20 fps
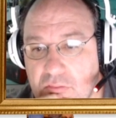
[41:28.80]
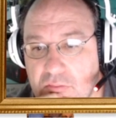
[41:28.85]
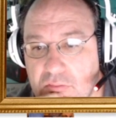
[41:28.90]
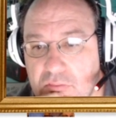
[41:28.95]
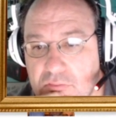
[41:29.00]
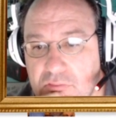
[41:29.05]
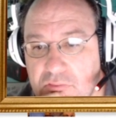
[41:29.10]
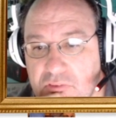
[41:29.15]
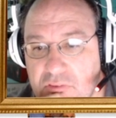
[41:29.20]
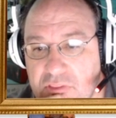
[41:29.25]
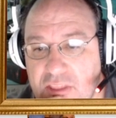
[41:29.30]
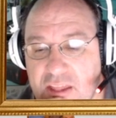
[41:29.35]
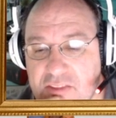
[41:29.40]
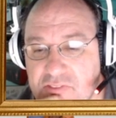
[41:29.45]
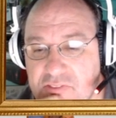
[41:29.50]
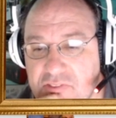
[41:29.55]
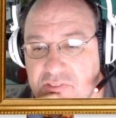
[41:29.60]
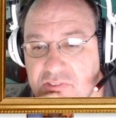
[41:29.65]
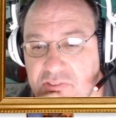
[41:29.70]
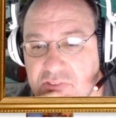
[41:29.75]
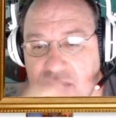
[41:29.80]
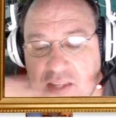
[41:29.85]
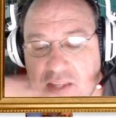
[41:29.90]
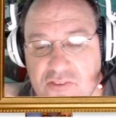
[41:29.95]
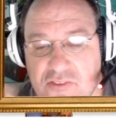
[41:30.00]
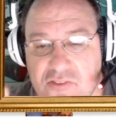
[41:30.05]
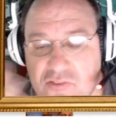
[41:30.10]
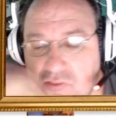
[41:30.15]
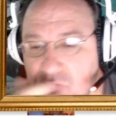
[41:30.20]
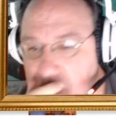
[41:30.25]
So that's
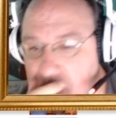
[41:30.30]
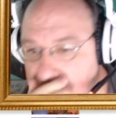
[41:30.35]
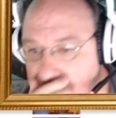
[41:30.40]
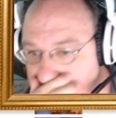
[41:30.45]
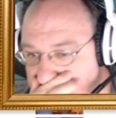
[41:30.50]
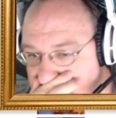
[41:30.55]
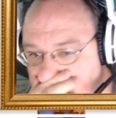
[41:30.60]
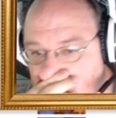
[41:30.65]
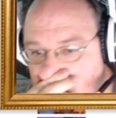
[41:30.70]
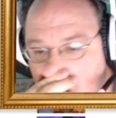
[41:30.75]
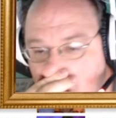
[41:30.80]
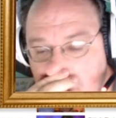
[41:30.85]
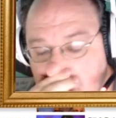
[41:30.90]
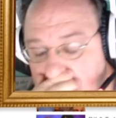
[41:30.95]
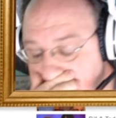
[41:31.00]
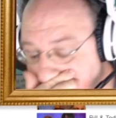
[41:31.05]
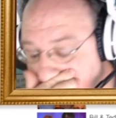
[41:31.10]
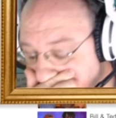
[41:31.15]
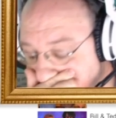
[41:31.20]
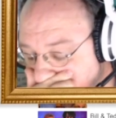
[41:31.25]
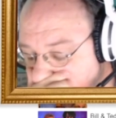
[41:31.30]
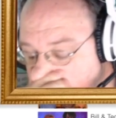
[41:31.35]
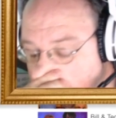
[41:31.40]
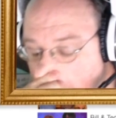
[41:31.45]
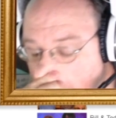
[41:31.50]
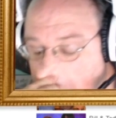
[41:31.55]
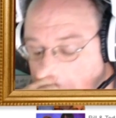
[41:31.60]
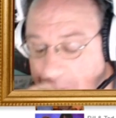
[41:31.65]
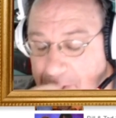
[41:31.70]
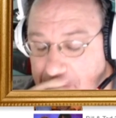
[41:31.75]
that's just something. But
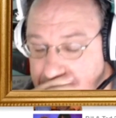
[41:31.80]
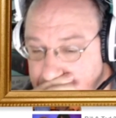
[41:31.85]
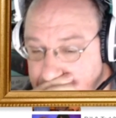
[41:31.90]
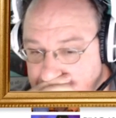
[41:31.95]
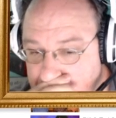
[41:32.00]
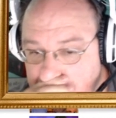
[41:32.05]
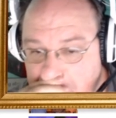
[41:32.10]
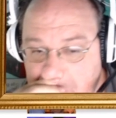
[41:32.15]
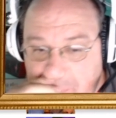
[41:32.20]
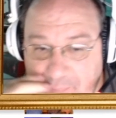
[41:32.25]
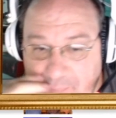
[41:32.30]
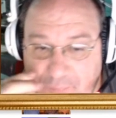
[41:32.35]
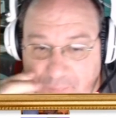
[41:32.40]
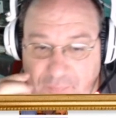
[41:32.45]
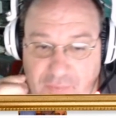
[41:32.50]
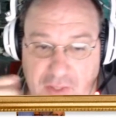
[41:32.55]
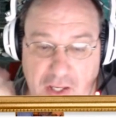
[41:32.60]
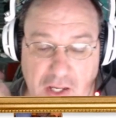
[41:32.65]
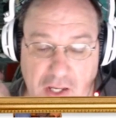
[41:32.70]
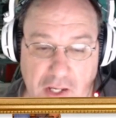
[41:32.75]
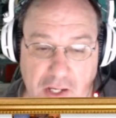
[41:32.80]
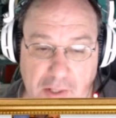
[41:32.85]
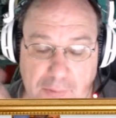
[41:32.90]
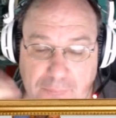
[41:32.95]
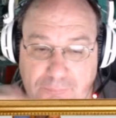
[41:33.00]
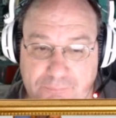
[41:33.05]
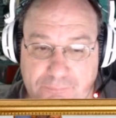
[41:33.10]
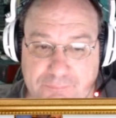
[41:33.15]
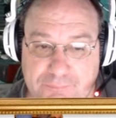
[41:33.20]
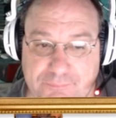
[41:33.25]
anyway, um,